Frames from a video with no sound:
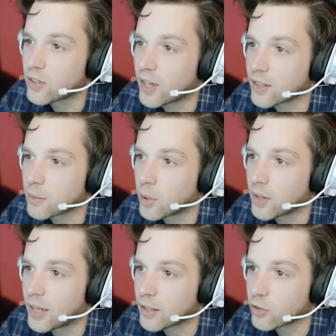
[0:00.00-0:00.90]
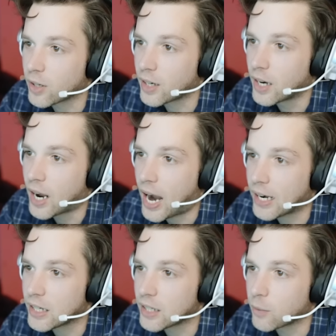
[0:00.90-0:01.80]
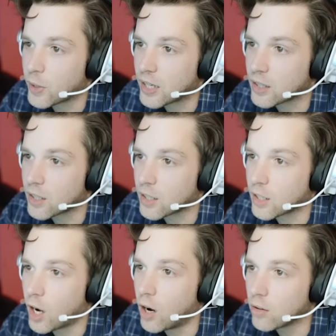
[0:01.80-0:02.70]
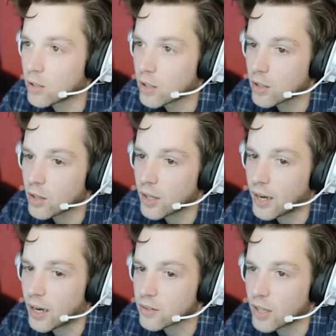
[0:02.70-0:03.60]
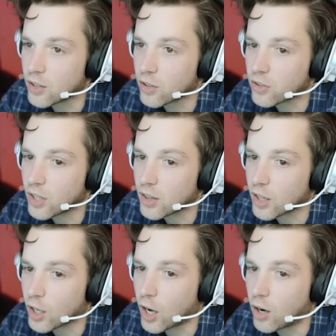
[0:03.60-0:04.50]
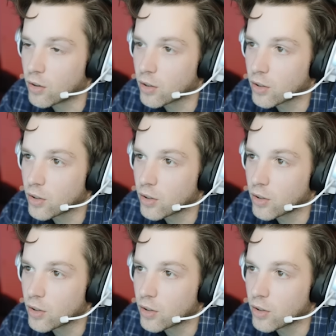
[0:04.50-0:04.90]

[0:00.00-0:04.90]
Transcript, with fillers: sucks. I'm going to the next screen. Hiding in, we get the goat. Yes, and you send the goat